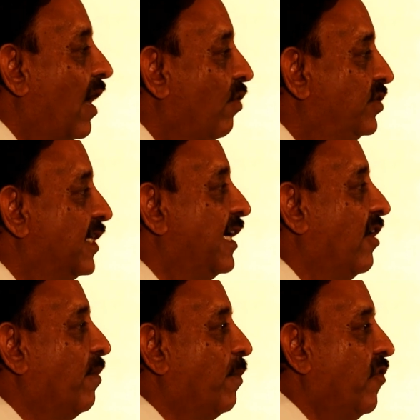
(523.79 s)
outside
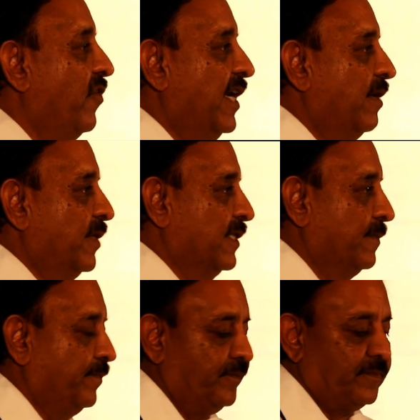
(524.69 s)
our boundary
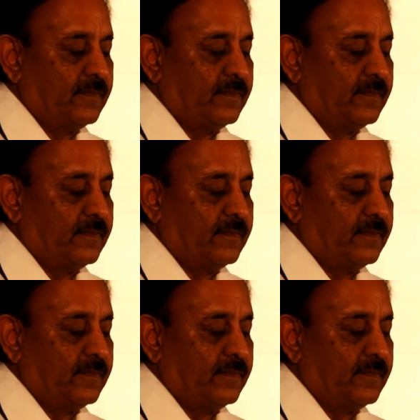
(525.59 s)
limits.